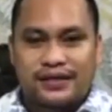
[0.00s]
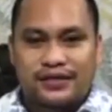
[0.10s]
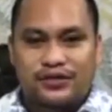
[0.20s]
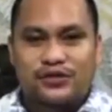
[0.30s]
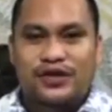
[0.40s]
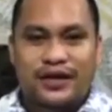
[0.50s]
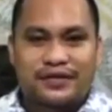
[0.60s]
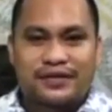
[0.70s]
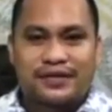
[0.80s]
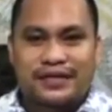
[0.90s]
good health,
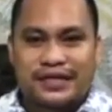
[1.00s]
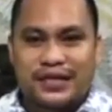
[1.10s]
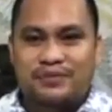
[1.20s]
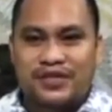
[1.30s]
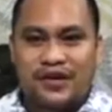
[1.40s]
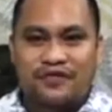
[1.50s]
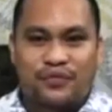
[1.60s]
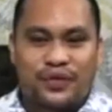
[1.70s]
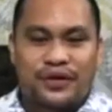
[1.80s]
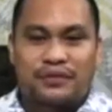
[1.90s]
keep safe
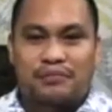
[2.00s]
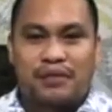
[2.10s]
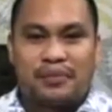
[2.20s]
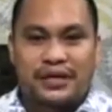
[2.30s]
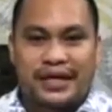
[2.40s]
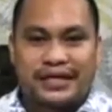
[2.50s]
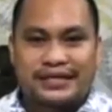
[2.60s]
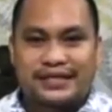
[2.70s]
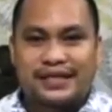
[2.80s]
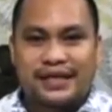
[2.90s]
with Mommy Anit,
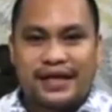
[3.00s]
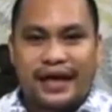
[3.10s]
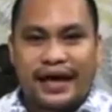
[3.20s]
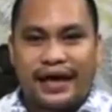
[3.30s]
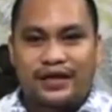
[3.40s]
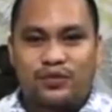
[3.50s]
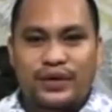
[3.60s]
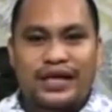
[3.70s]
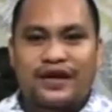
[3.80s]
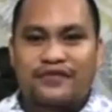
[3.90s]
and we
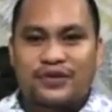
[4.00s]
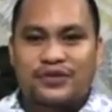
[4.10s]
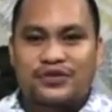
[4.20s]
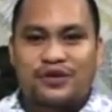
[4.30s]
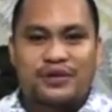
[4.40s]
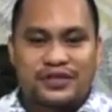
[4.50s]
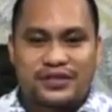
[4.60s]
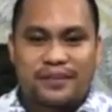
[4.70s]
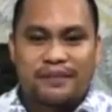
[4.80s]
love you so much.